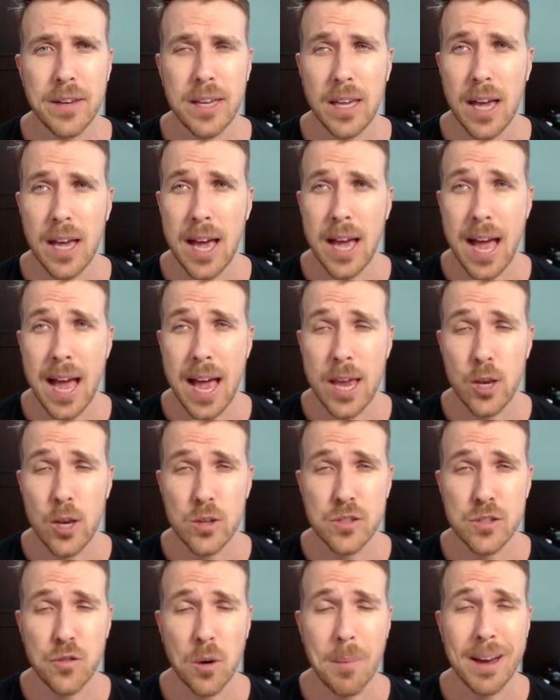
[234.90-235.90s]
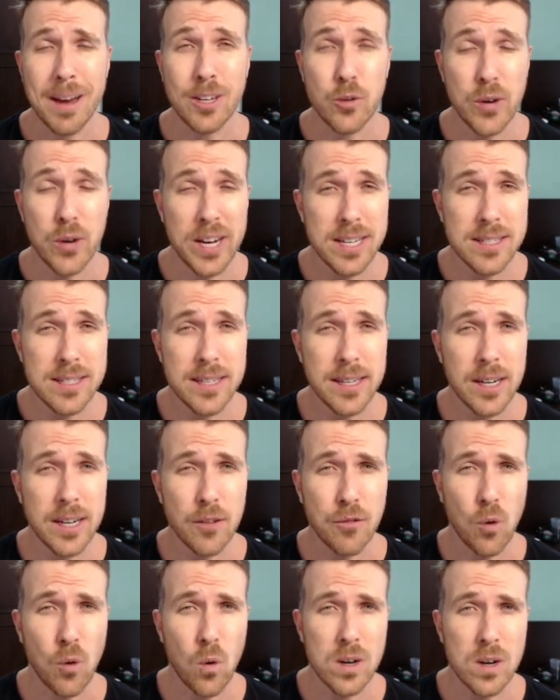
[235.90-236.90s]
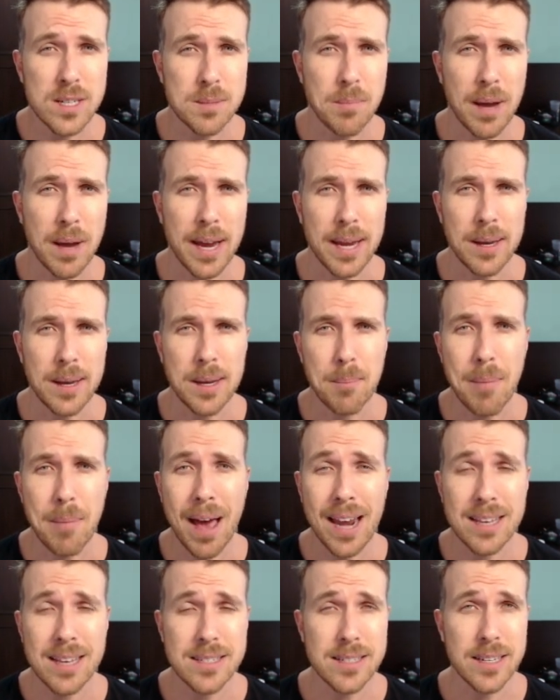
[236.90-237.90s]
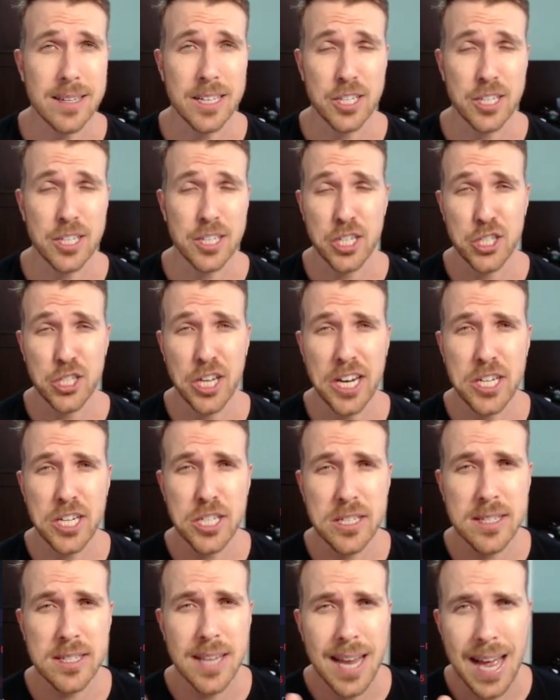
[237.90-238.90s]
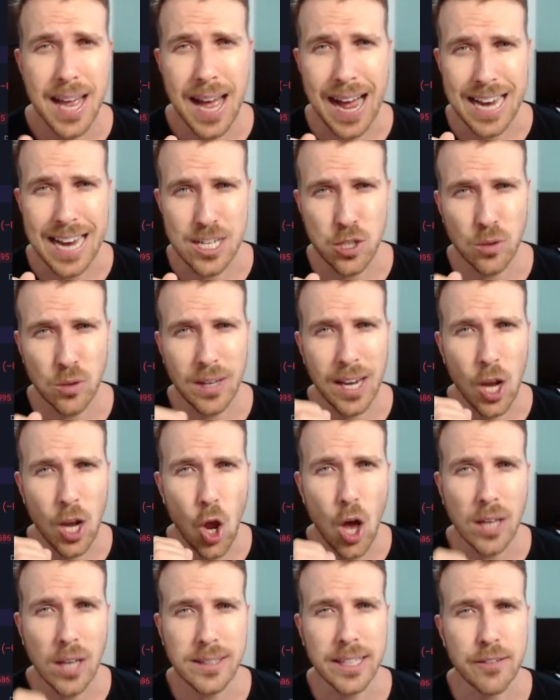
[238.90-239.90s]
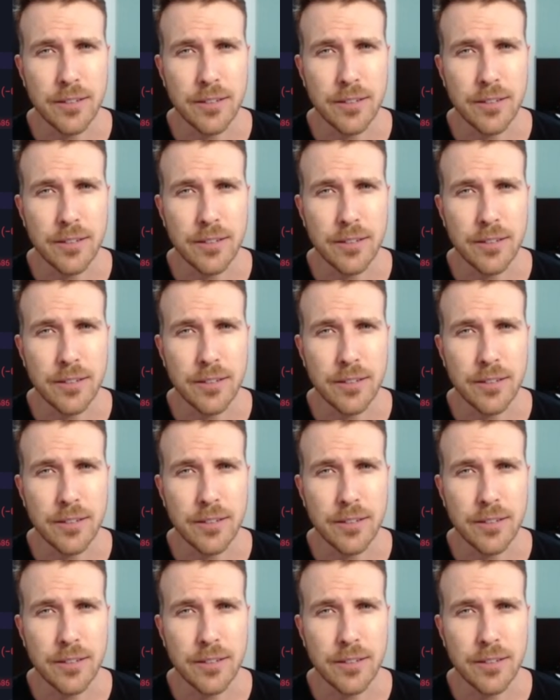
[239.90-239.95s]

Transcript: I use for my trades here, of course, the balance in the exchanges. I sold a lot at